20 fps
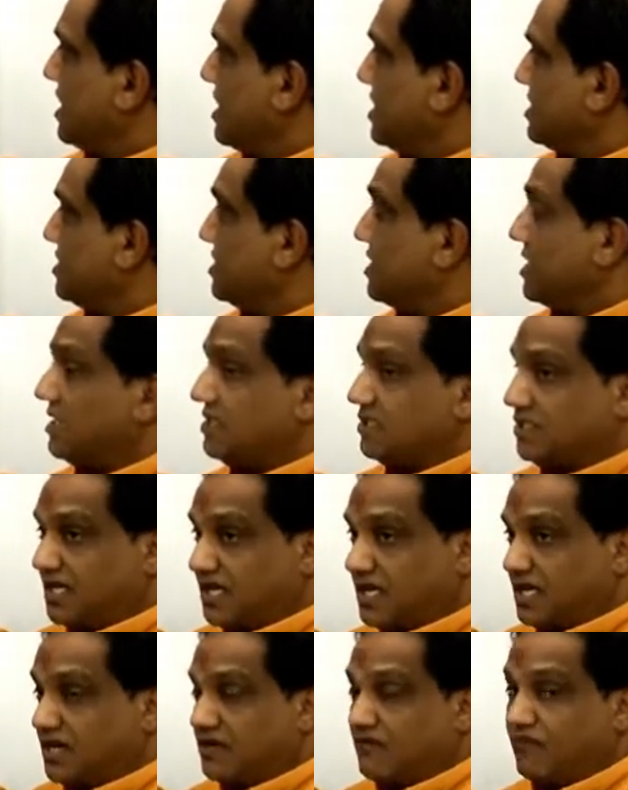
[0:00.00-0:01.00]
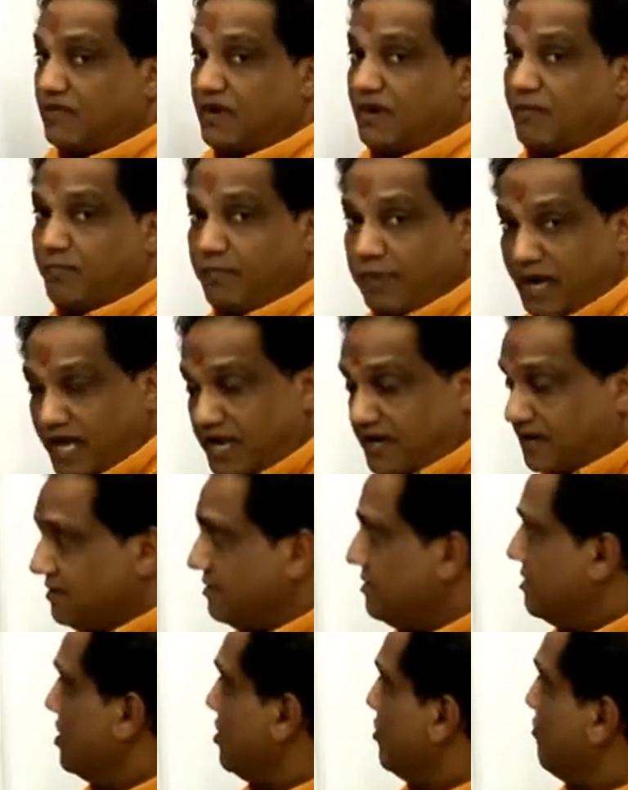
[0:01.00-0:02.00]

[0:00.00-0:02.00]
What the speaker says: just consider one plane